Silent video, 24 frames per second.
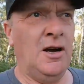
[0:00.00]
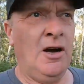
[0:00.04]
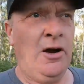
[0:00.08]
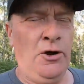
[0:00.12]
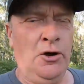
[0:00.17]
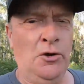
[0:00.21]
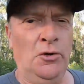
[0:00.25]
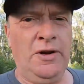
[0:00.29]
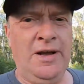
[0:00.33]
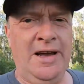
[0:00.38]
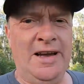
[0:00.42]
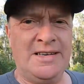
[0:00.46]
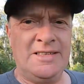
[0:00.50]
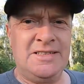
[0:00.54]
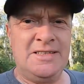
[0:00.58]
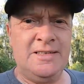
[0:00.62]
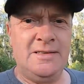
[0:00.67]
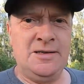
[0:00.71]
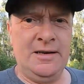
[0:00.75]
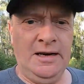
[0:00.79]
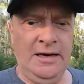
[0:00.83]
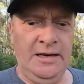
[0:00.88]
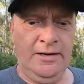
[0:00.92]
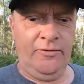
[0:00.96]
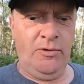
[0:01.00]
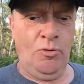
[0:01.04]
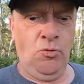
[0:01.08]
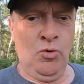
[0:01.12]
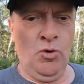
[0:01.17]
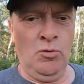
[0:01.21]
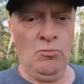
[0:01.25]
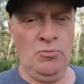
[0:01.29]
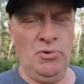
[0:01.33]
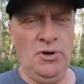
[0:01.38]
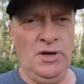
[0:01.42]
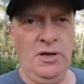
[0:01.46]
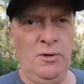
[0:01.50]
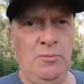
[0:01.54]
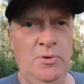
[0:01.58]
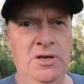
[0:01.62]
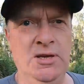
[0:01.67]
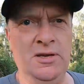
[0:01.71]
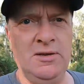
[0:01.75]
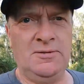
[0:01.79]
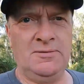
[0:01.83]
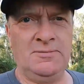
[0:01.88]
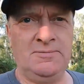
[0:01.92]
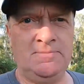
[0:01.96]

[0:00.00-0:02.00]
I only had to deliver one baby.